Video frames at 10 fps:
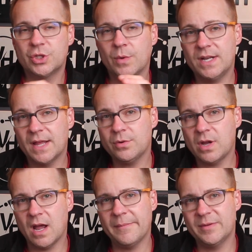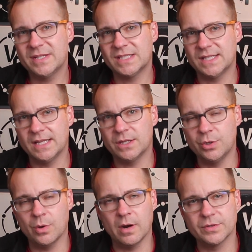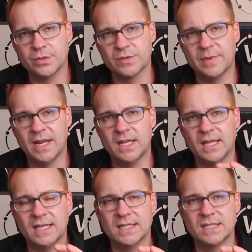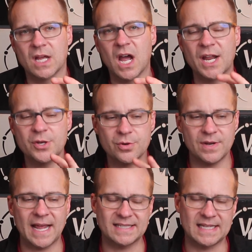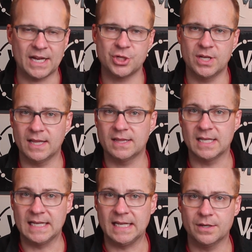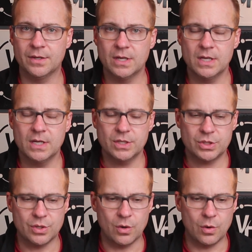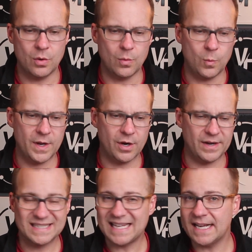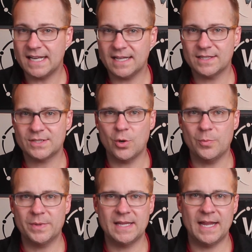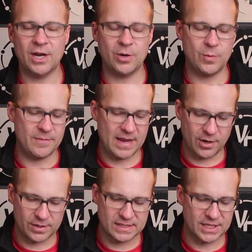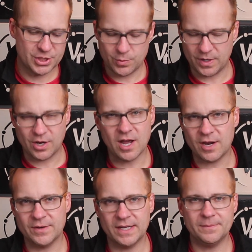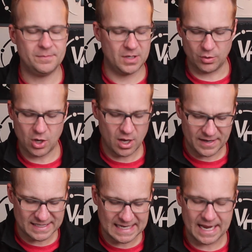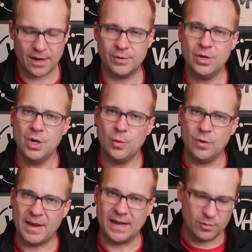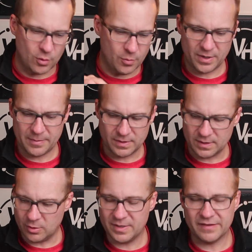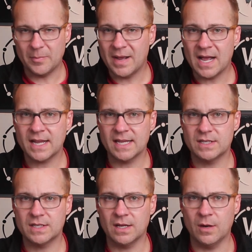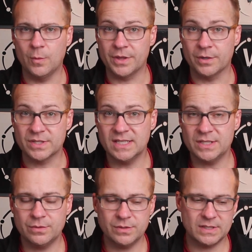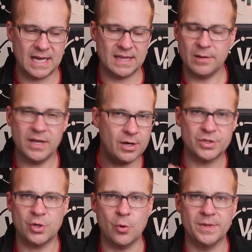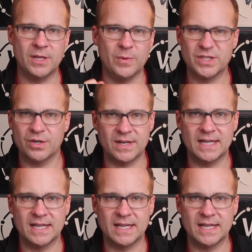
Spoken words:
So another common mistake that new harvesters make is under dissection at the knee. So we are excited to get the scope in there. We make our incision, we cauterize down. We might open up a little bit of a pocket with our scissors, and then we get our scope in there. We start